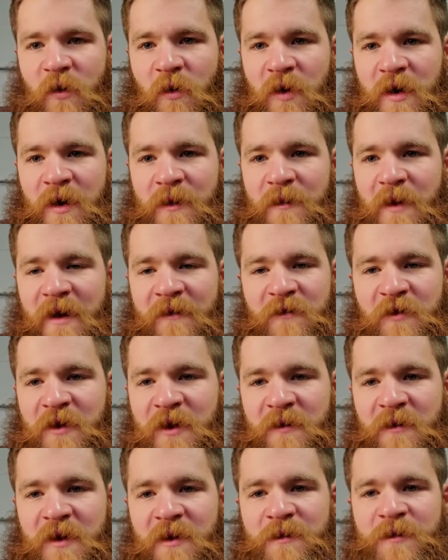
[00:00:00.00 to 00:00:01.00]
I feel
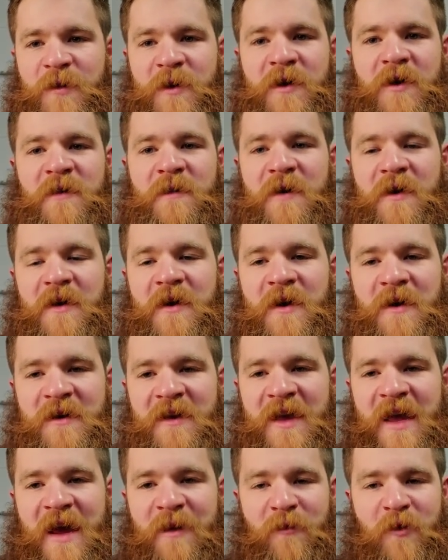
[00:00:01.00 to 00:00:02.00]
like when I'm doing it on
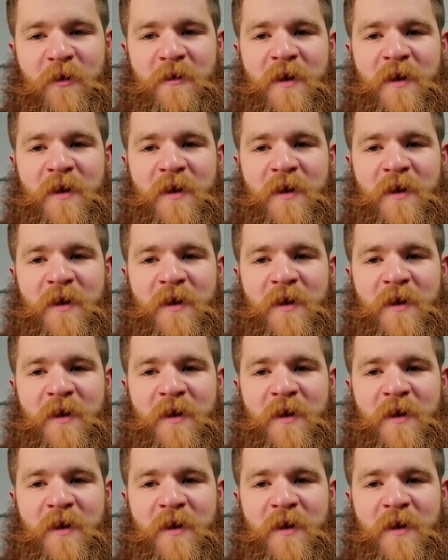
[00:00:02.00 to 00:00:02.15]
camera,